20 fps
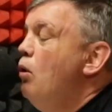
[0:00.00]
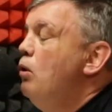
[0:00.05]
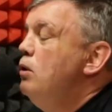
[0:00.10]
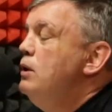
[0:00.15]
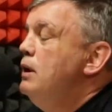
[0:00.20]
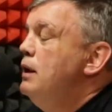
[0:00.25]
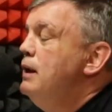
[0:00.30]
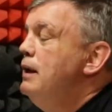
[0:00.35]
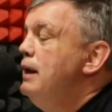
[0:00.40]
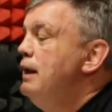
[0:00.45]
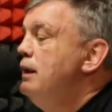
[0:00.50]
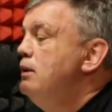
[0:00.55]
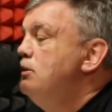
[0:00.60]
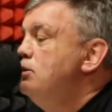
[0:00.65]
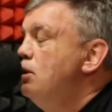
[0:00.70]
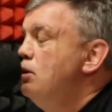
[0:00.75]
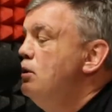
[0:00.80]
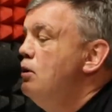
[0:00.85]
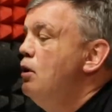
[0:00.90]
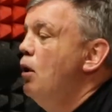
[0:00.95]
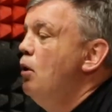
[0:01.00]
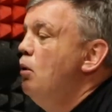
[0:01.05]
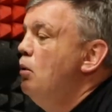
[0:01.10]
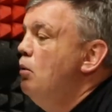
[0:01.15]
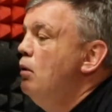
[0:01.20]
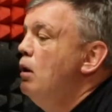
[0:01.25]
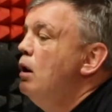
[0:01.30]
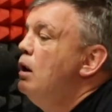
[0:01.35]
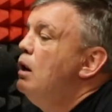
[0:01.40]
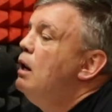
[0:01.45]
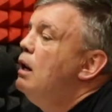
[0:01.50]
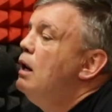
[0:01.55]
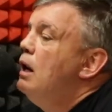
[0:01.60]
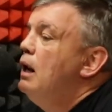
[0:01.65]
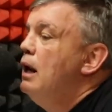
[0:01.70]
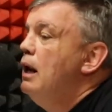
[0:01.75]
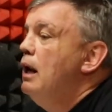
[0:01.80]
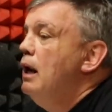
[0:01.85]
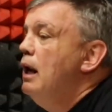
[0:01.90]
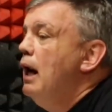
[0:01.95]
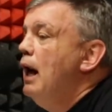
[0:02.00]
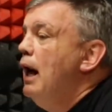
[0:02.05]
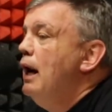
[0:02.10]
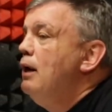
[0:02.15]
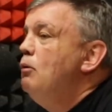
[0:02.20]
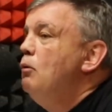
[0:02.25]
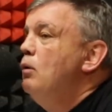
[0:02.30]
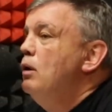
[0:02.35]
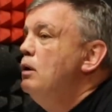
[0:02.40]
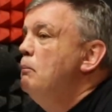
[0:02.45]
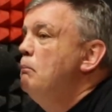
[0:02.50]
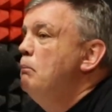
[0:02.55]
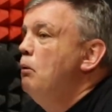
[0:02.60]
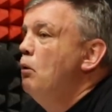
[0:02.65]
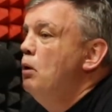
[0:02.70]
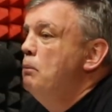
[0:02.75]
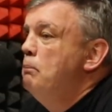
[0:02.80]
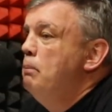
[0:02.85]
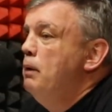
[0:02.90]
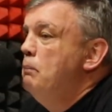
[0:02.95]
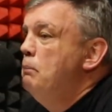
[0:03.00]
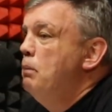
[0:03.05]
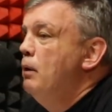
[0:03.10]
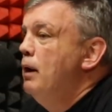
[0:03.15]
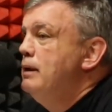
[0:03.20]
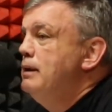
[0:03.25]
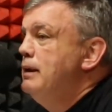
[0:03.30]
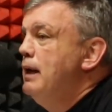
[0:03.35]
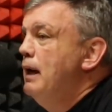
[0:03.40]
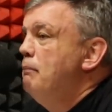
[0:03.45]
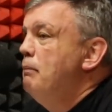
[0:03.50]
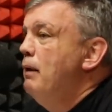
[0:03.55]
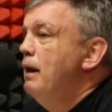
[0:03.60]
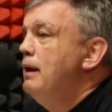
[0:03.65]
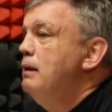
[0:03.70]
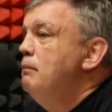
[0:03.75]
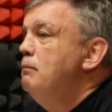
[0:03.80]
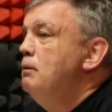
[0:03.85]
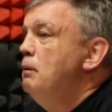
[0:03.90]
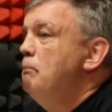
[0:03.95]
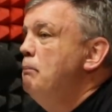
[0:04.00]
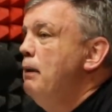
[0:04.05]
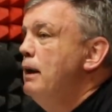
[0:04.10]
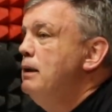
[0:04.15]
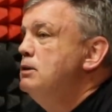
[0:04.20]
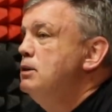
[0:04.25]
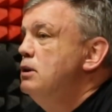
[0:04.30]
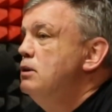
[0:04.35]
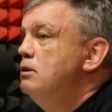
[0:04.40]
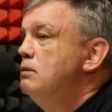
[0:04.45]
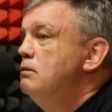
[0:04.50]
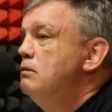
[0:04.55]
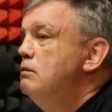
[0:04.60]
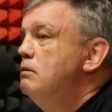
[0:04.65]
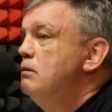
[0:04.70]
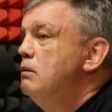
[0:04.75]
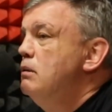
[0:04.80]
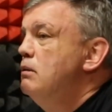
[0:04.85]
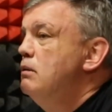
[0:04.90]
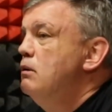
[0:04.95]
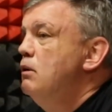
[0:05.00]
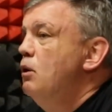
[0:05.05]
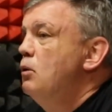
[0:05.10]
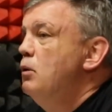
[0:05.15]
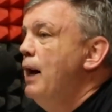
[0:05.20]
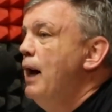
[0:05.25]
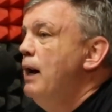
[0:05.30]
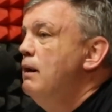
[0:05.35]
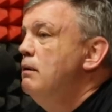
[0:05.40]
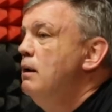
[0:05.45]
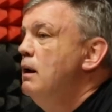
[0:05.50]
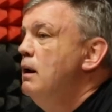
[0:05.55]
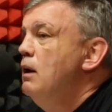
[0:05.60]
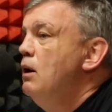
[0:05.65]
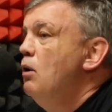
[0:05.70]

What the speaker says: All you need to know, I don't want to bore people out there, but I'll give them the basic lowdown.